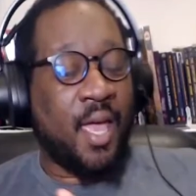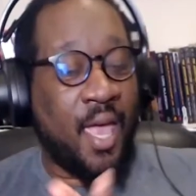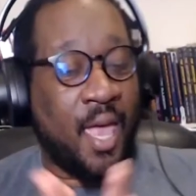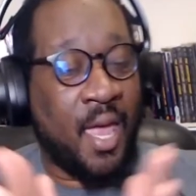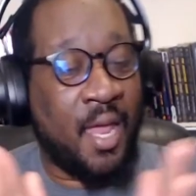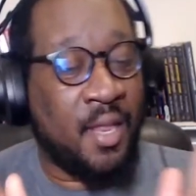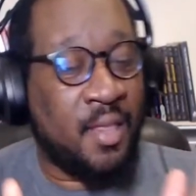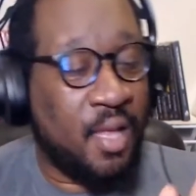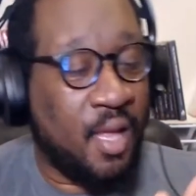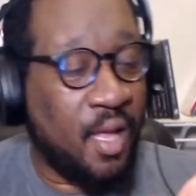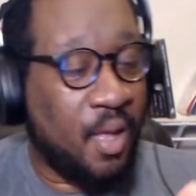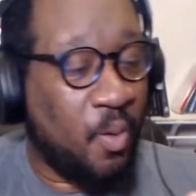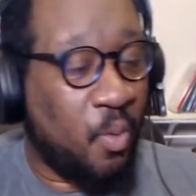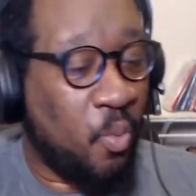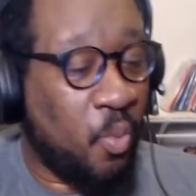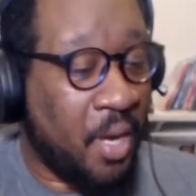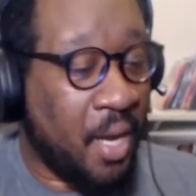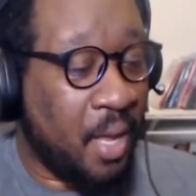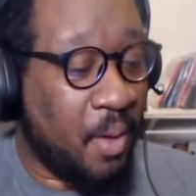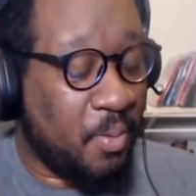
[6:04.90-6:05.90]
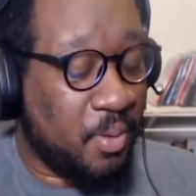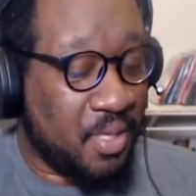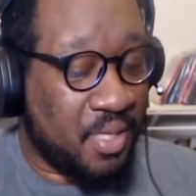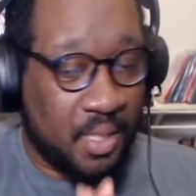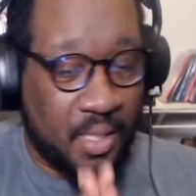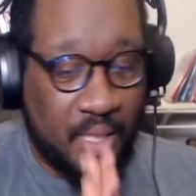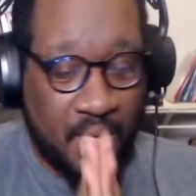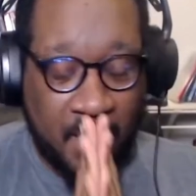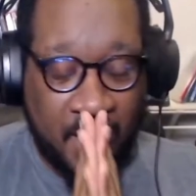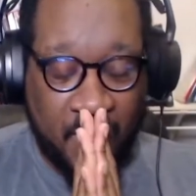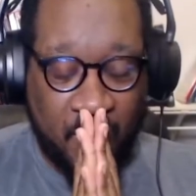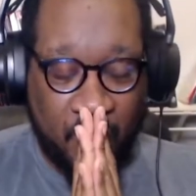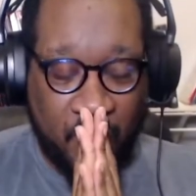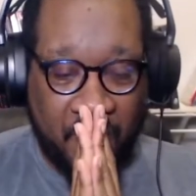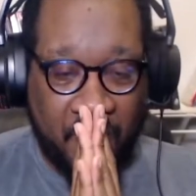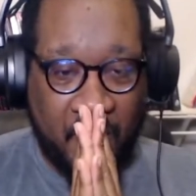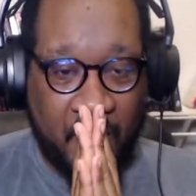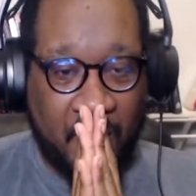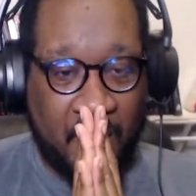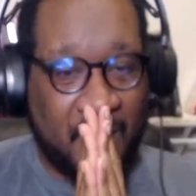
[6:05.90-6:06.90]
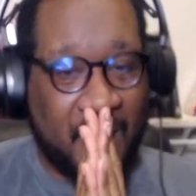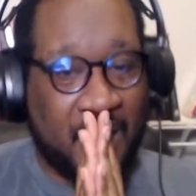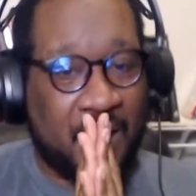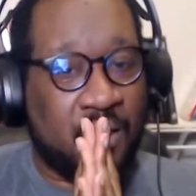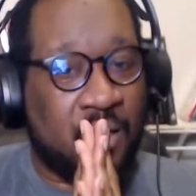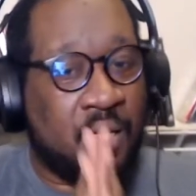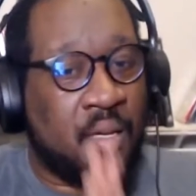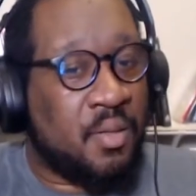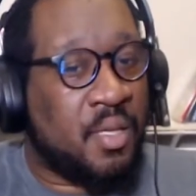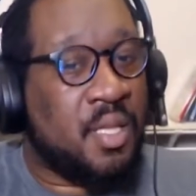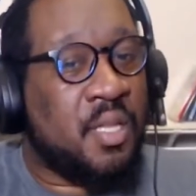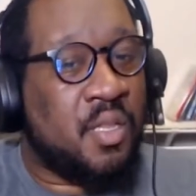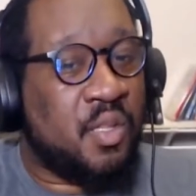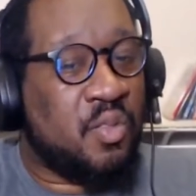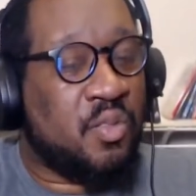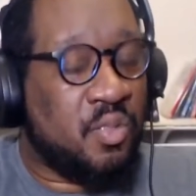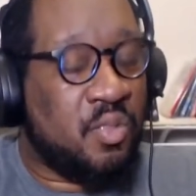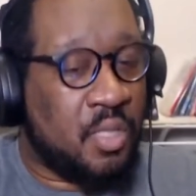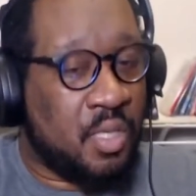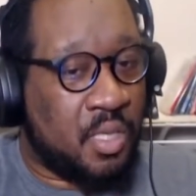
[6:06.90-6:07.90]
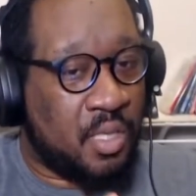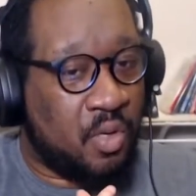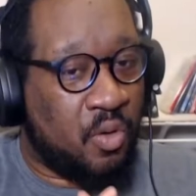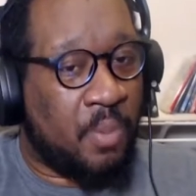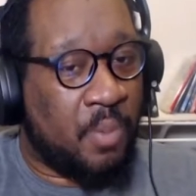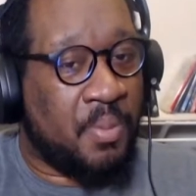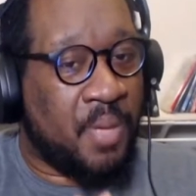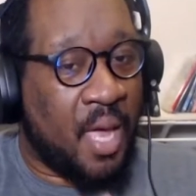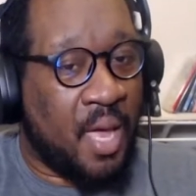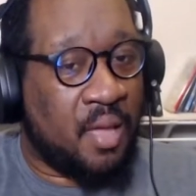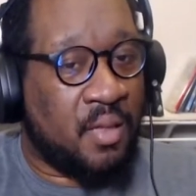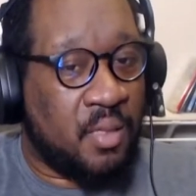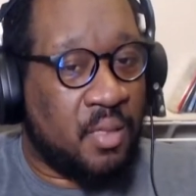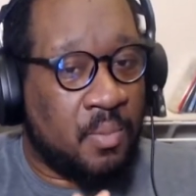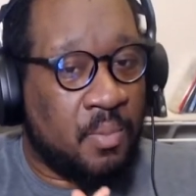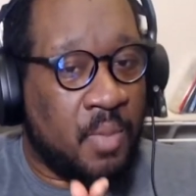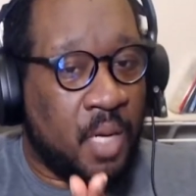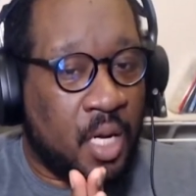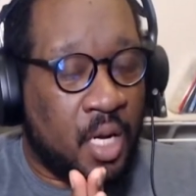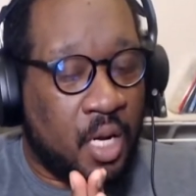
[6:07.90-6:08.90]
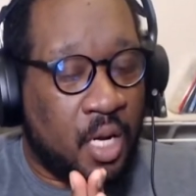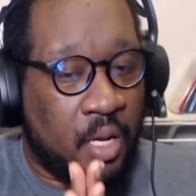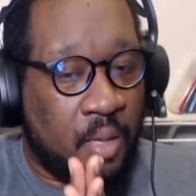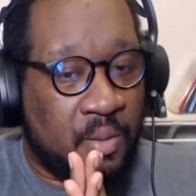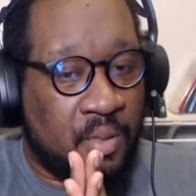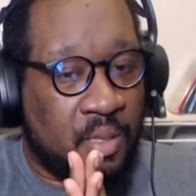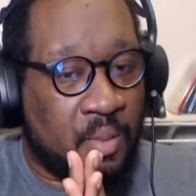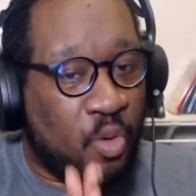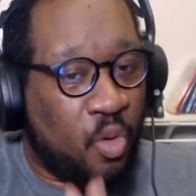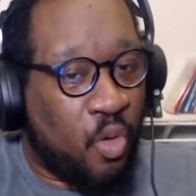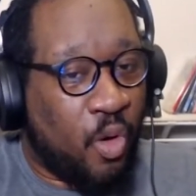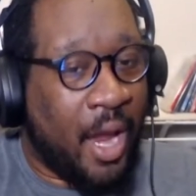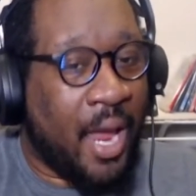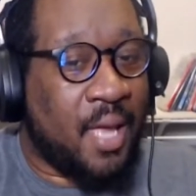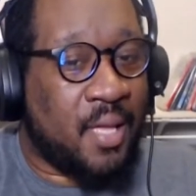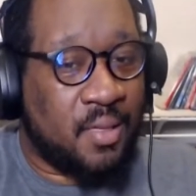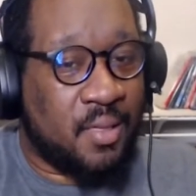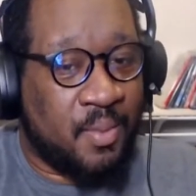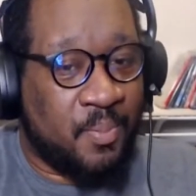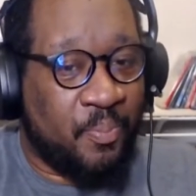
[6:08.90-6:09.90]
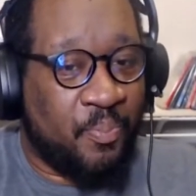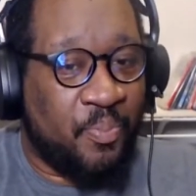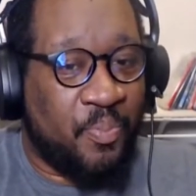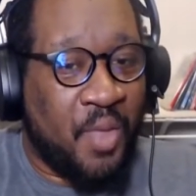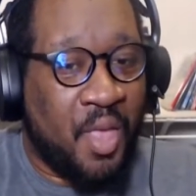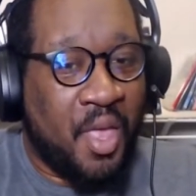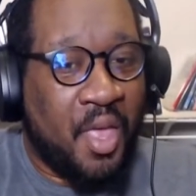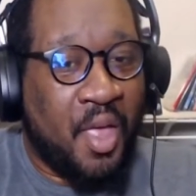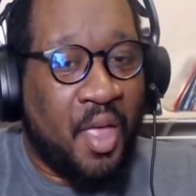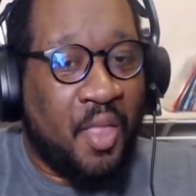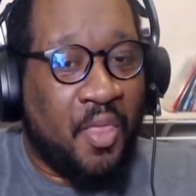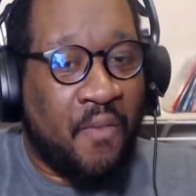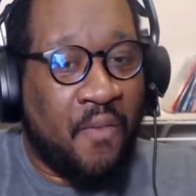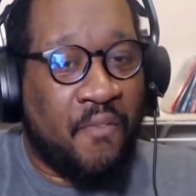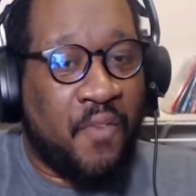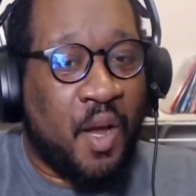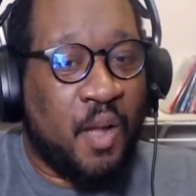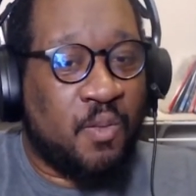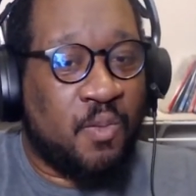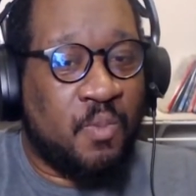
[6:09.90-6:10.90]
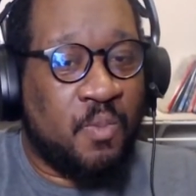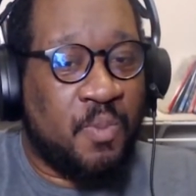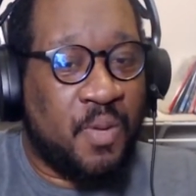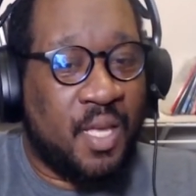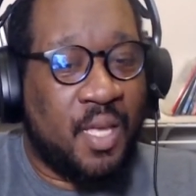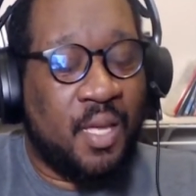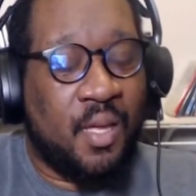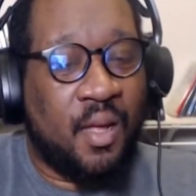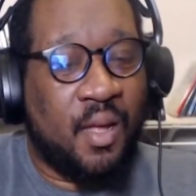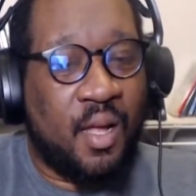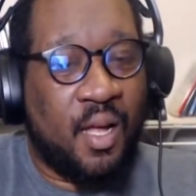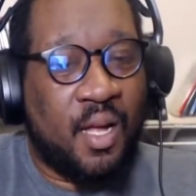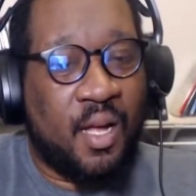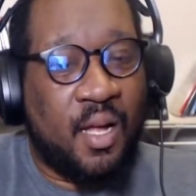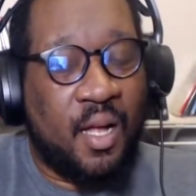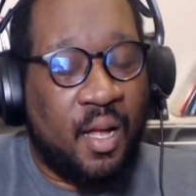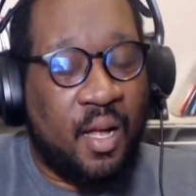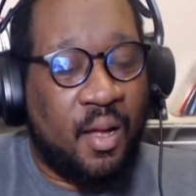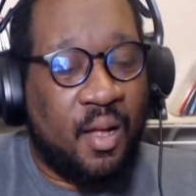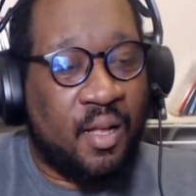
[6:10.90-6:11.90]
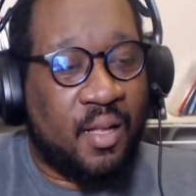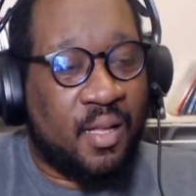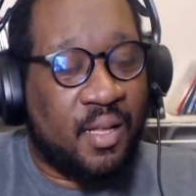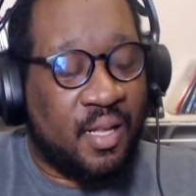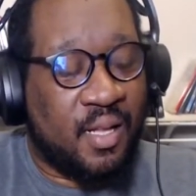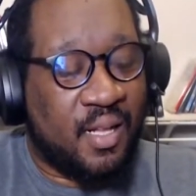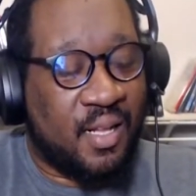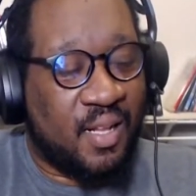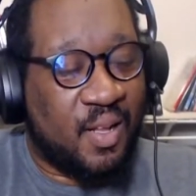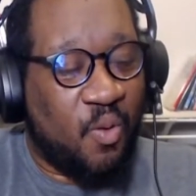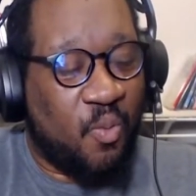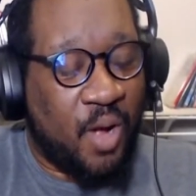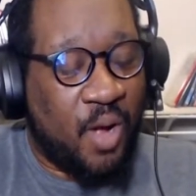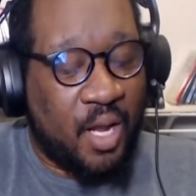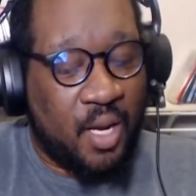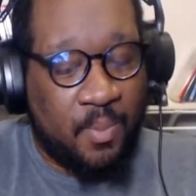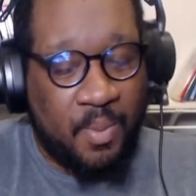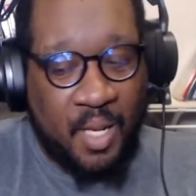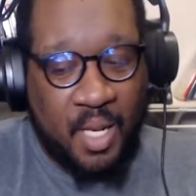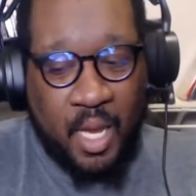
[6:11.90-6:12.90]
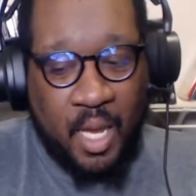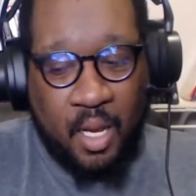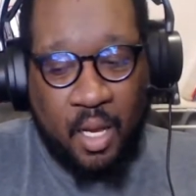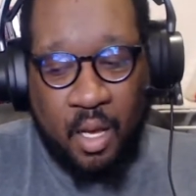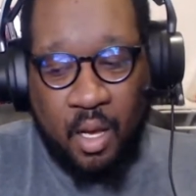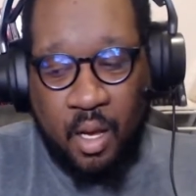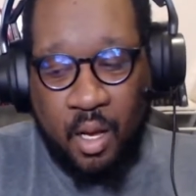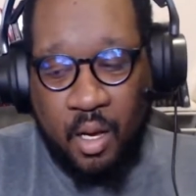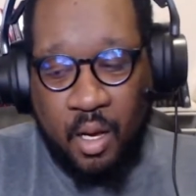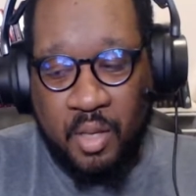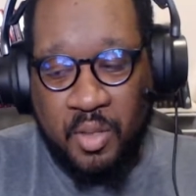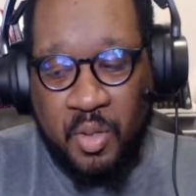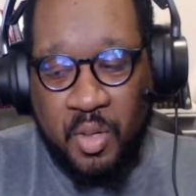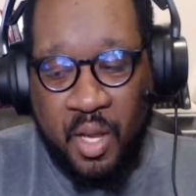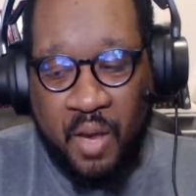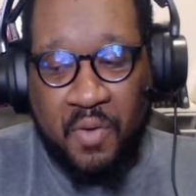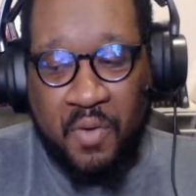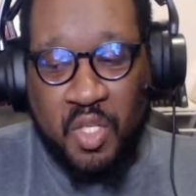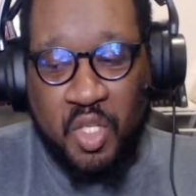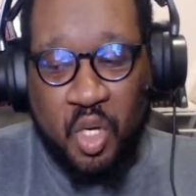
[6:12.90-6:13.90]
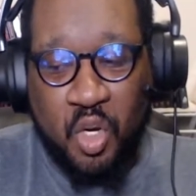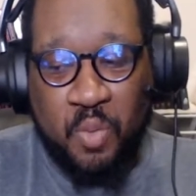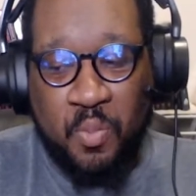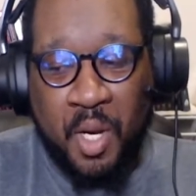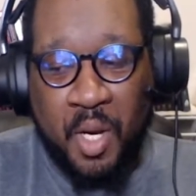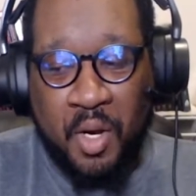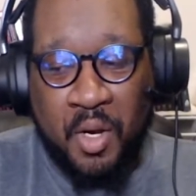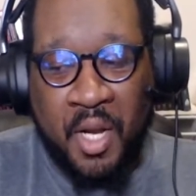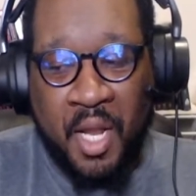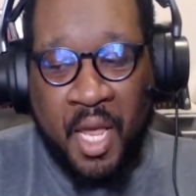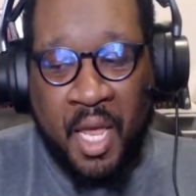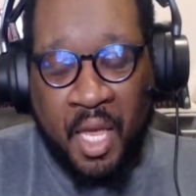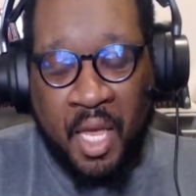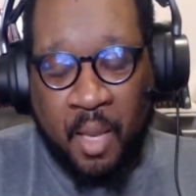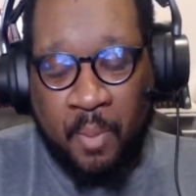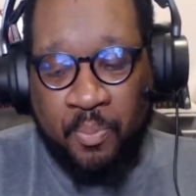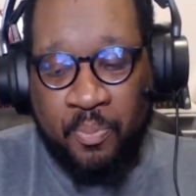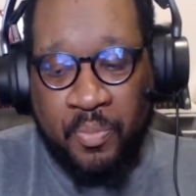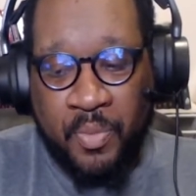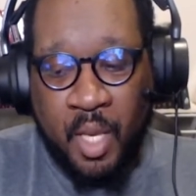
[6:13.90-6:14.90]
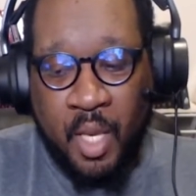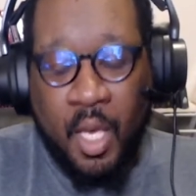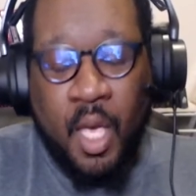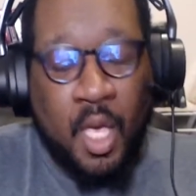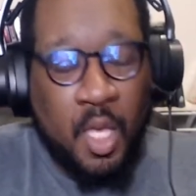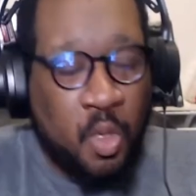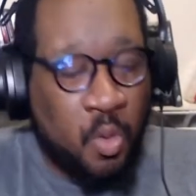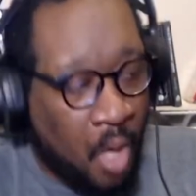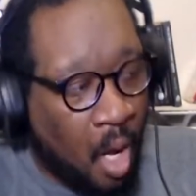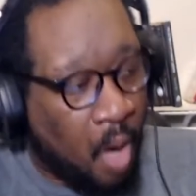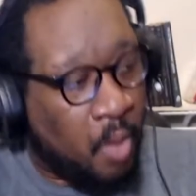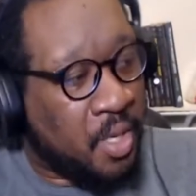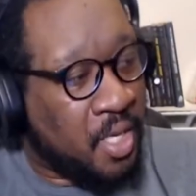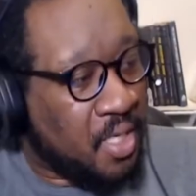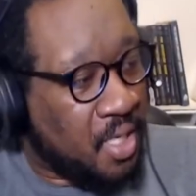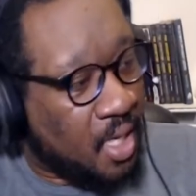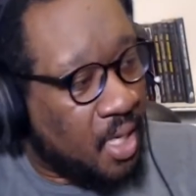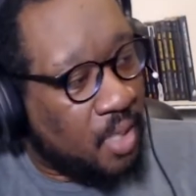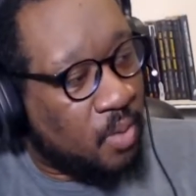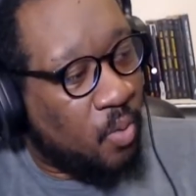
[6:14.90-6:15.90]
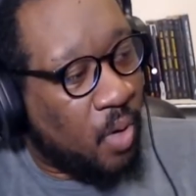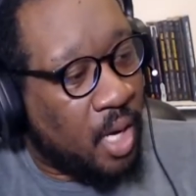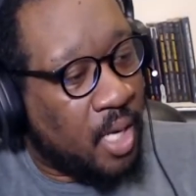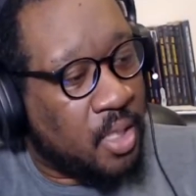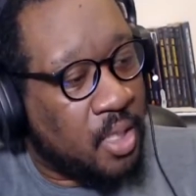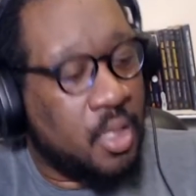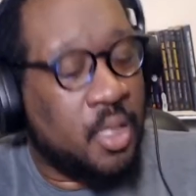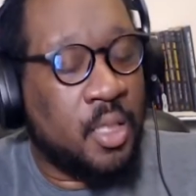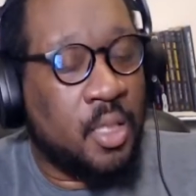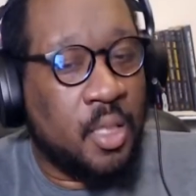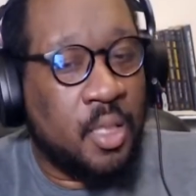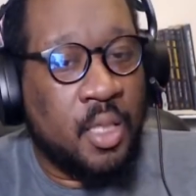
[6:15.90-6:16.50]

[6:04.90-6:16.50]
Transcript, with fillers: And when I was in the review, I was like, so this the script has some uh some cracks. The first would be uh Wanda being like, "Oh, you never told me your name." You know he didn't, Wanda.